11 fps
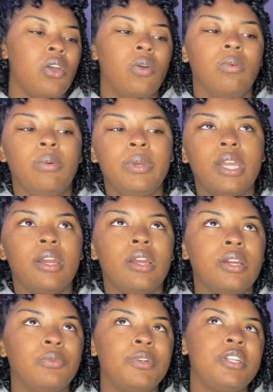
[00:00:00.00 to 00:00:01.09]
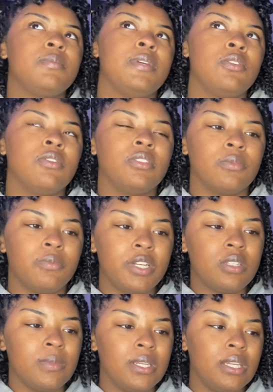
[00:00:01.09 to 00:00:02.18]
when we heard Rich Men North of
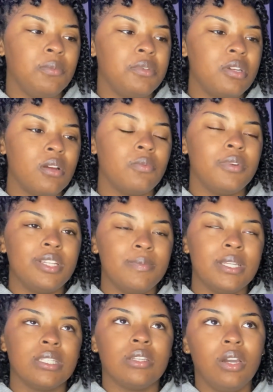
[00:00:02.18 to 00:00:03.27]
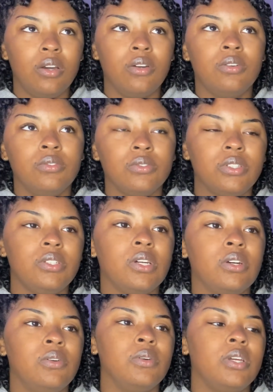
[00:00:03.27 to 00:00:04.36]
Richmond and we heard Richmond's Gold, you
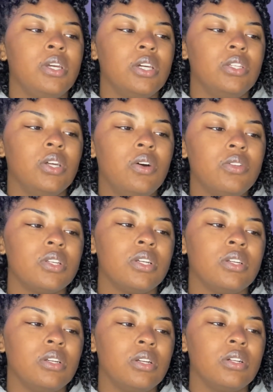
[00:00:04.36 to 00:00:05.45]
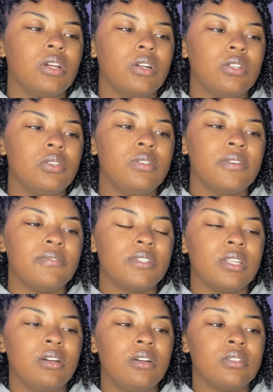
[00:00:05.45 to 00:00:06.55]
know, those are, are, are two different
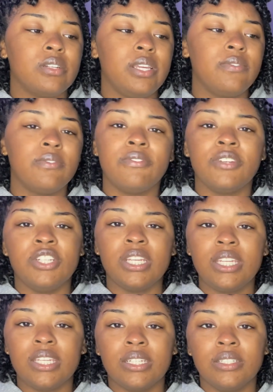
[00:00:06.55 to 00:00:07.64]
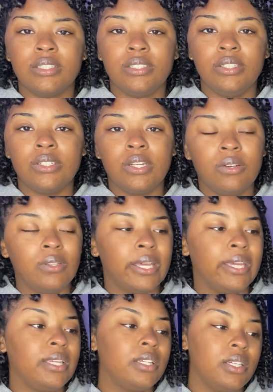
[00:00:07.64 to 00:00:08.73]
songs, or even Virginia, you know,
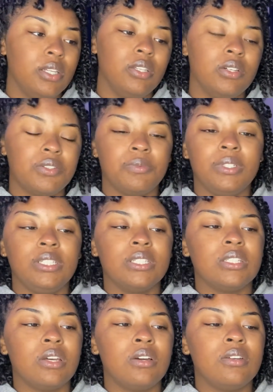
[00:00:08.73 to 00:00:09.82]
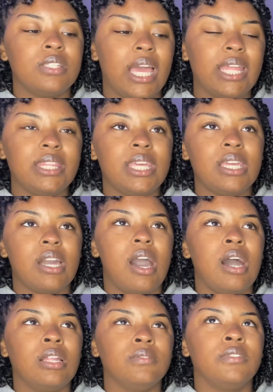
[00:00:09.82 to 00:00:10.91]
like those are really good songs. I think
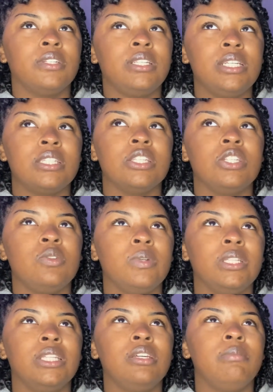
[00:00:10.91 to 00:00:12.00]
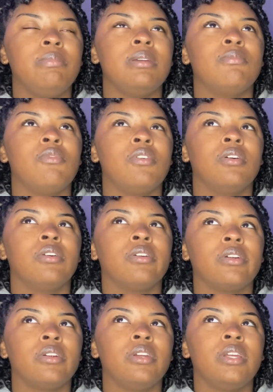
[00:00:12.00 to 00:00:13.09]
Oliver needs to do a little bit
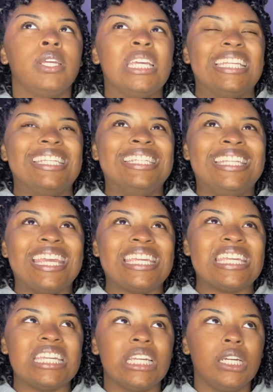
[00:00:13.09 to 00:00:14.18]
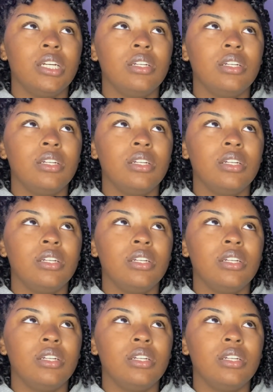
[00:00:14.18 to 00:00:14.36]
more digging.